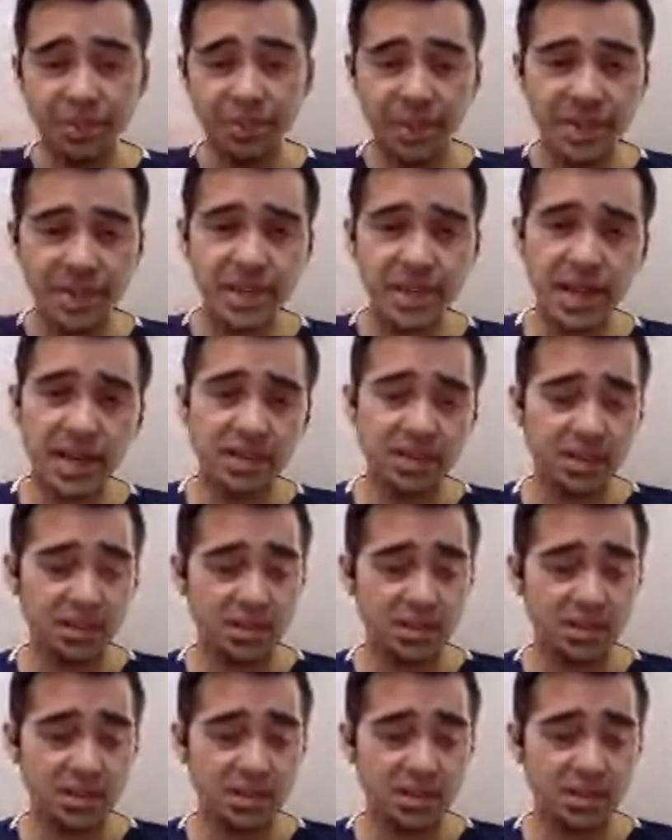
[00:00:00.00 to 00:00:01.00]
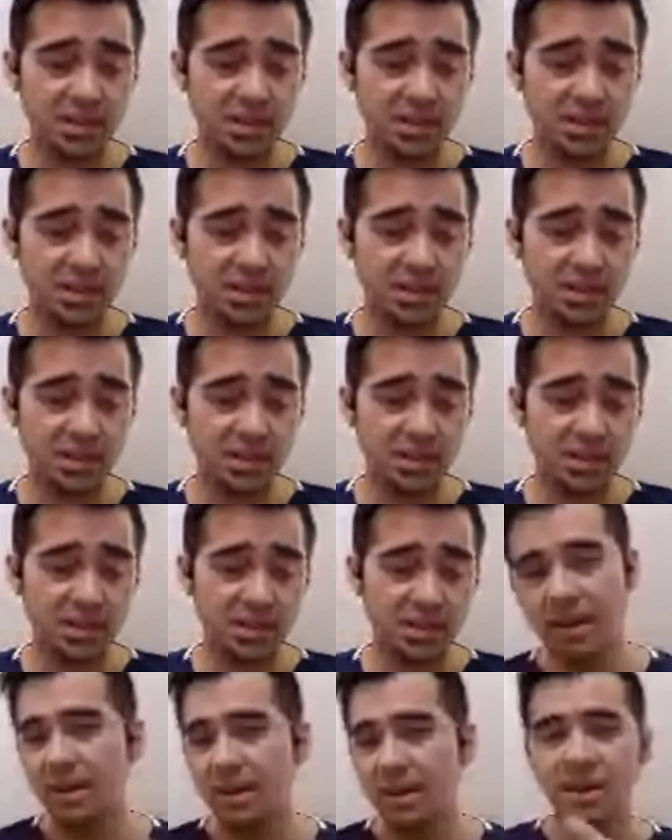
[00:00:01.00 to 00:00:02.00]
it could be even
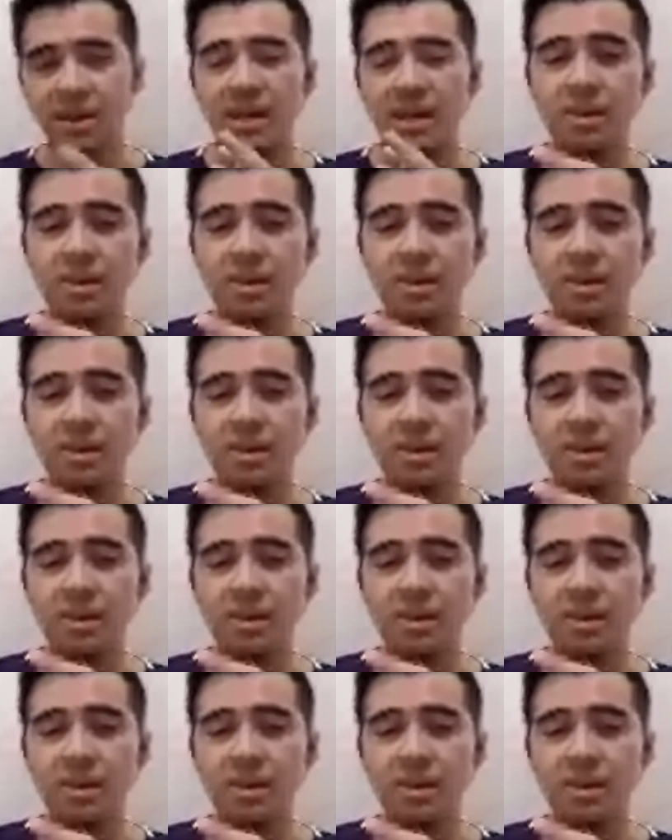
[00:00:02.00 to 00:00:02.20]
cycling.